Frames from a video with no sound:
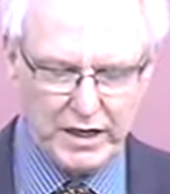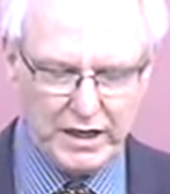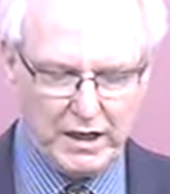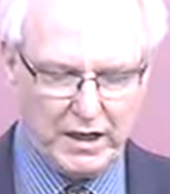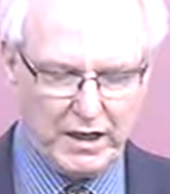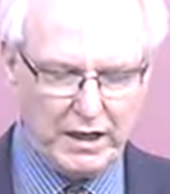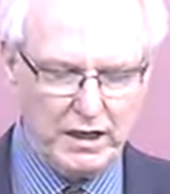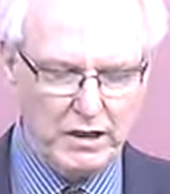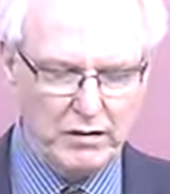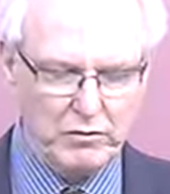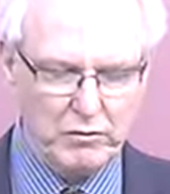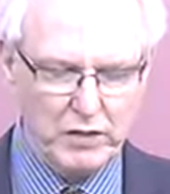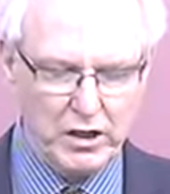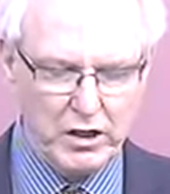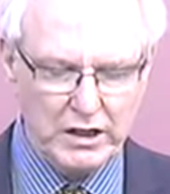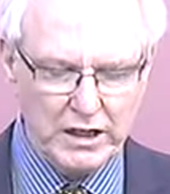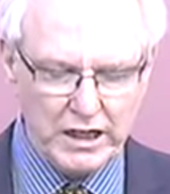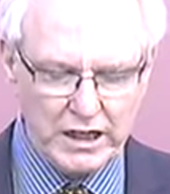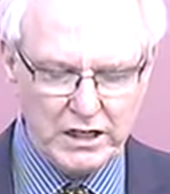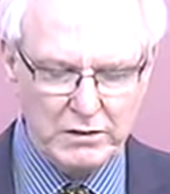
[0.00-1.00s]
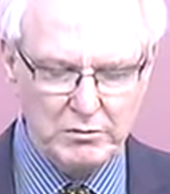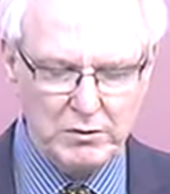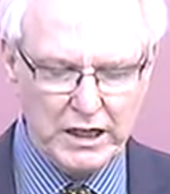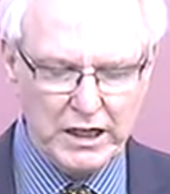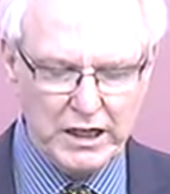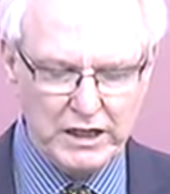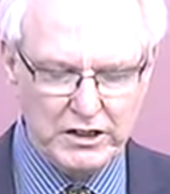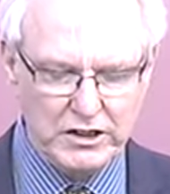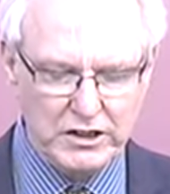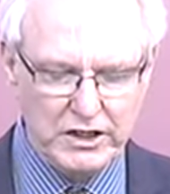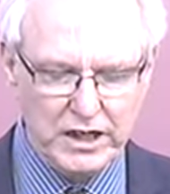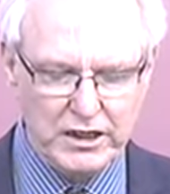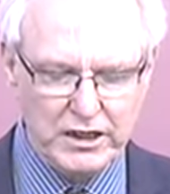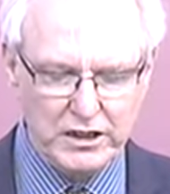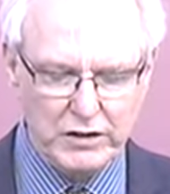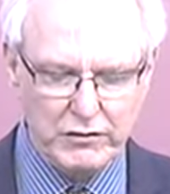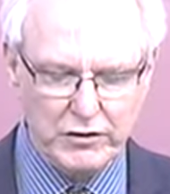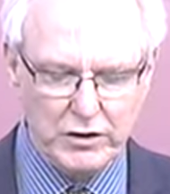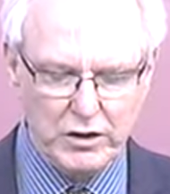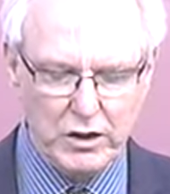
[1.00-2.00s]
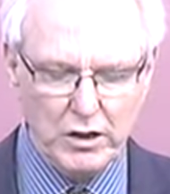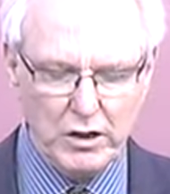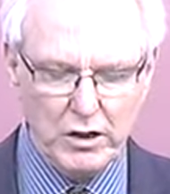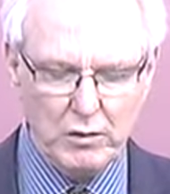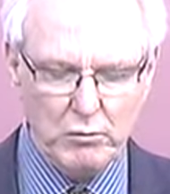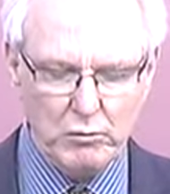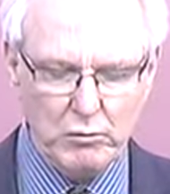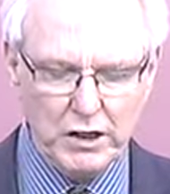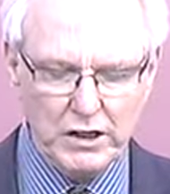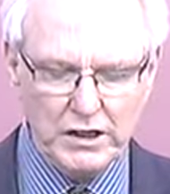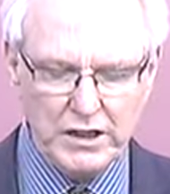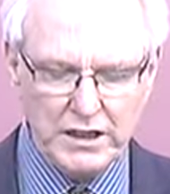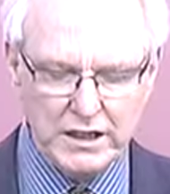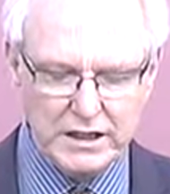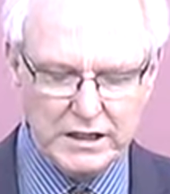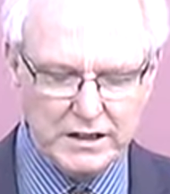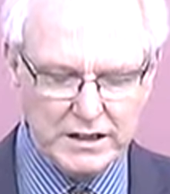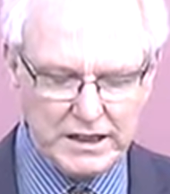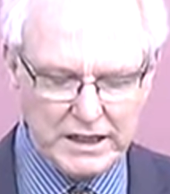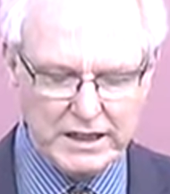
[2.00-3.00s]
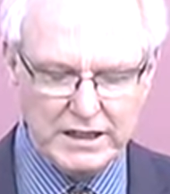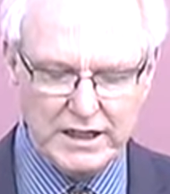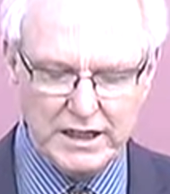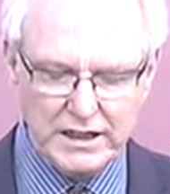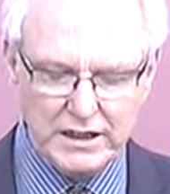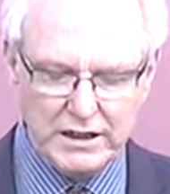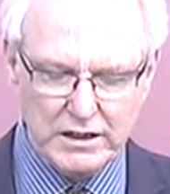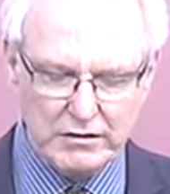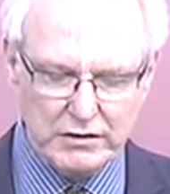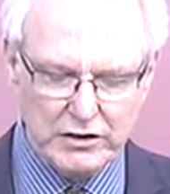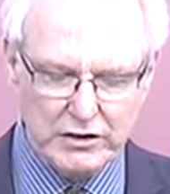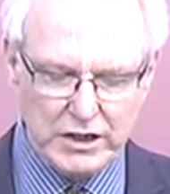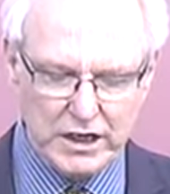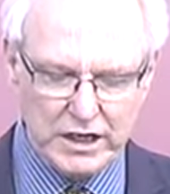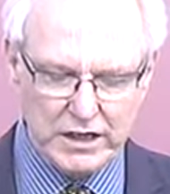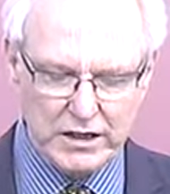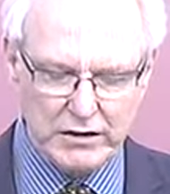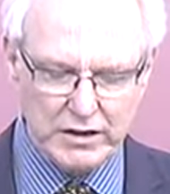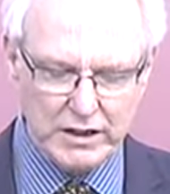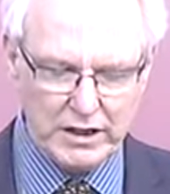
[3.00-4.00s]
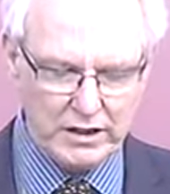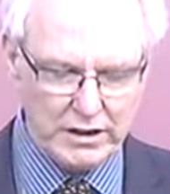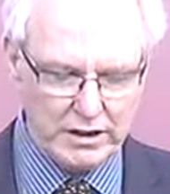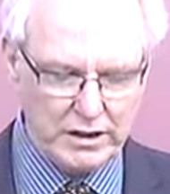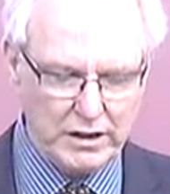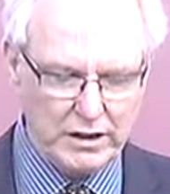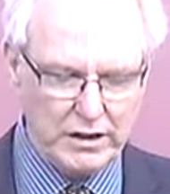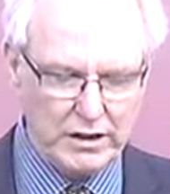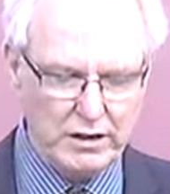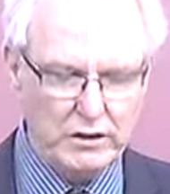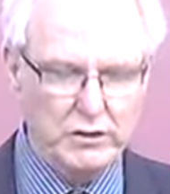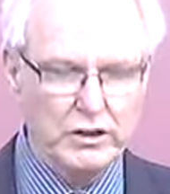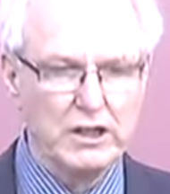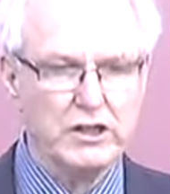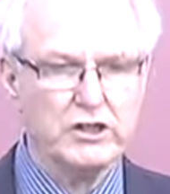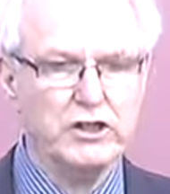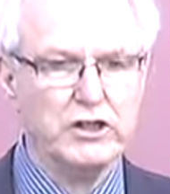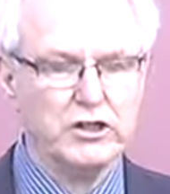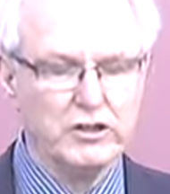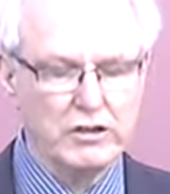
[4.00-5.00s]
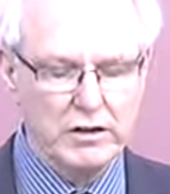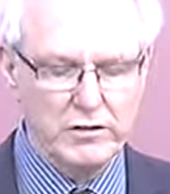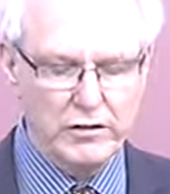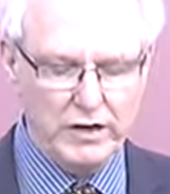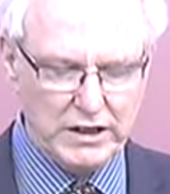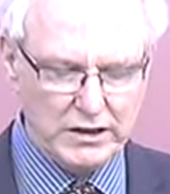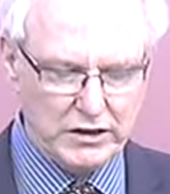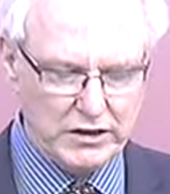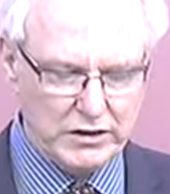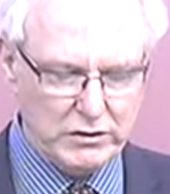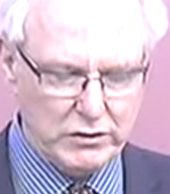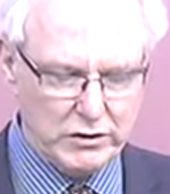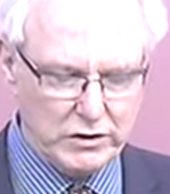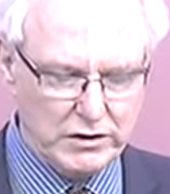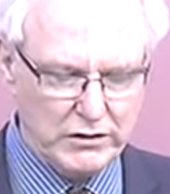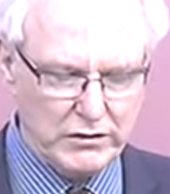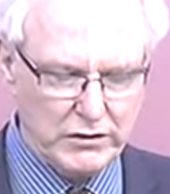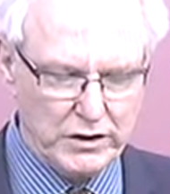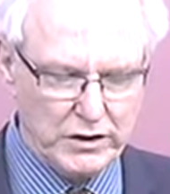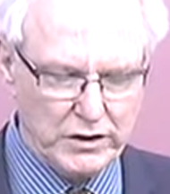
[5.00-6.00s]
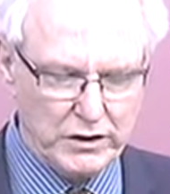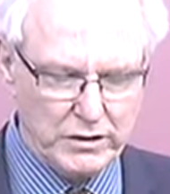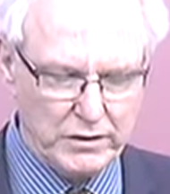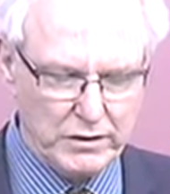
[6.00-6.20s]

Uh, our next meeting is scheduled for Monday, the 16th of January, so that's just advance notice for you.